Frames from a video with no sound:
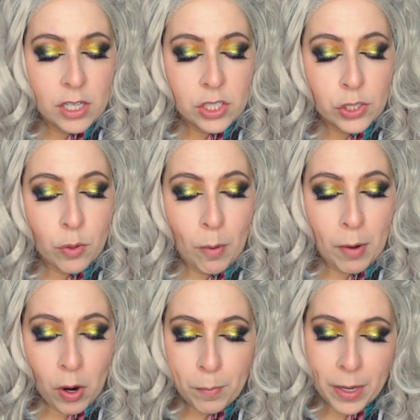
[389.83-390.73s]
So I'm
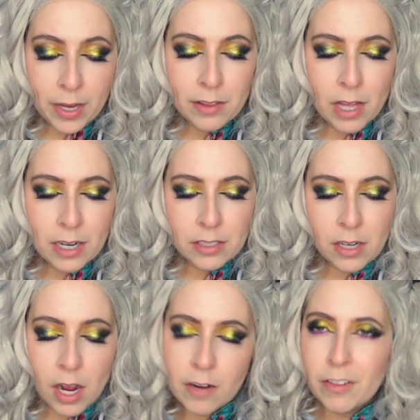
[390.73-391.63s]
hoping that it's
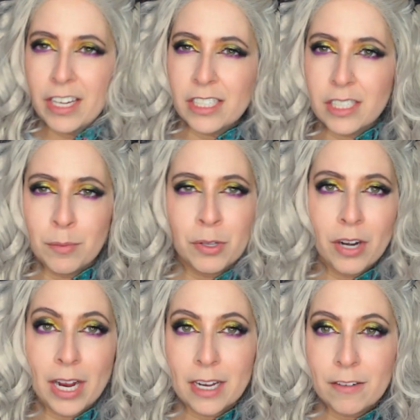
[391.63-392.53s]
kind of like a
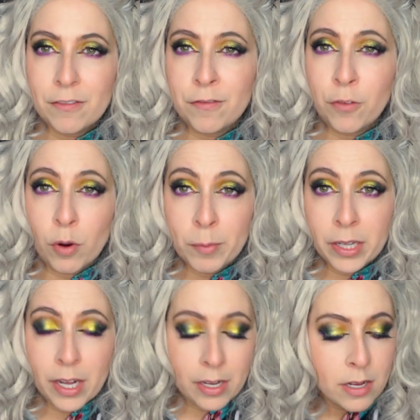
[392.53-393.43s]
similar
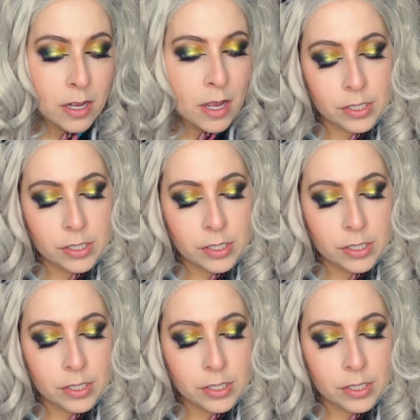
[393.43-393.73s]
formula